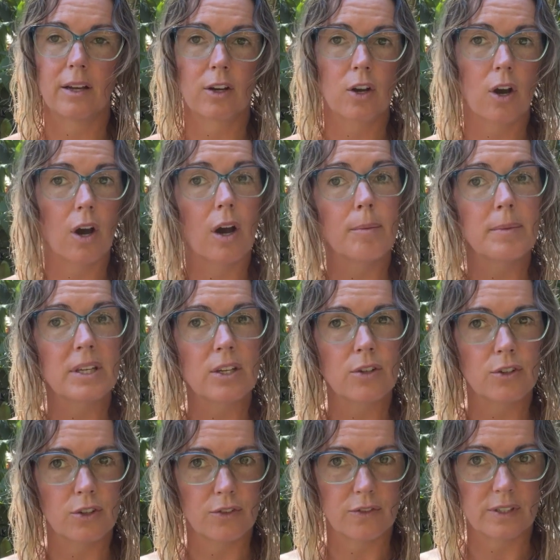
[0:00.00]
calming
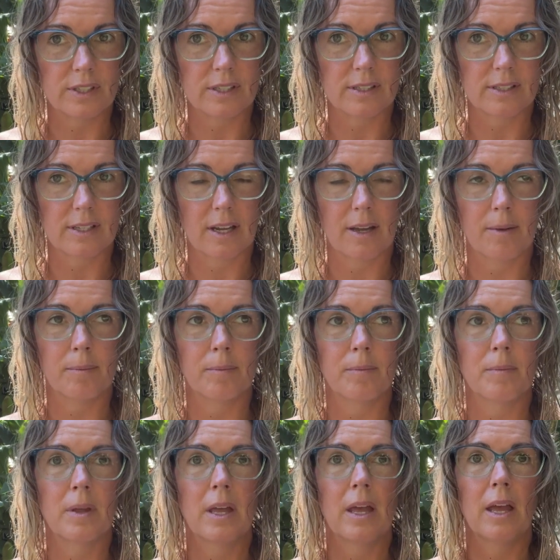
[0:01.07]
your nervous system,